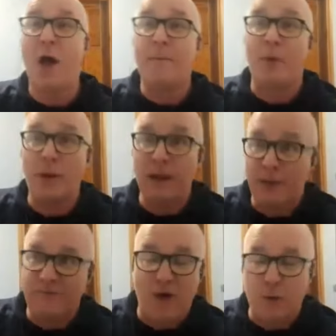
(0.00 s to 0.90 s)
But we'll be
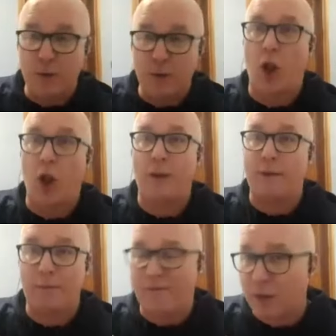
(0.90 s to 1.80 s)
following Galway,
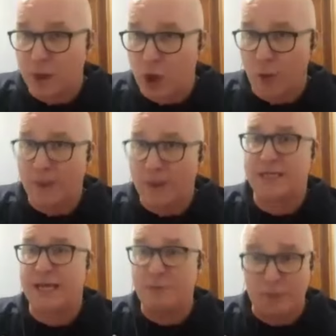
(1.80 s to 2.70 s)
we'll be following Galway
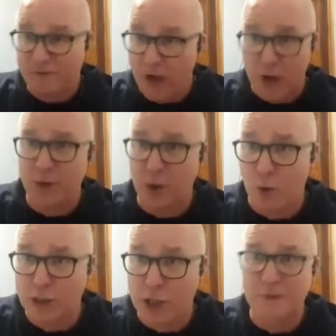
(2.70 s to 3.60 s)
teams, we'll be following our
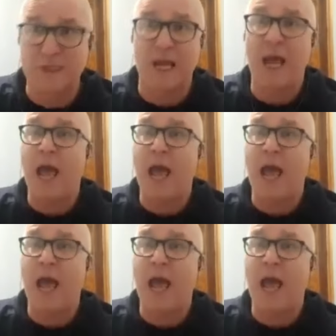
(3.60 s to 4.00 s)
own clubs,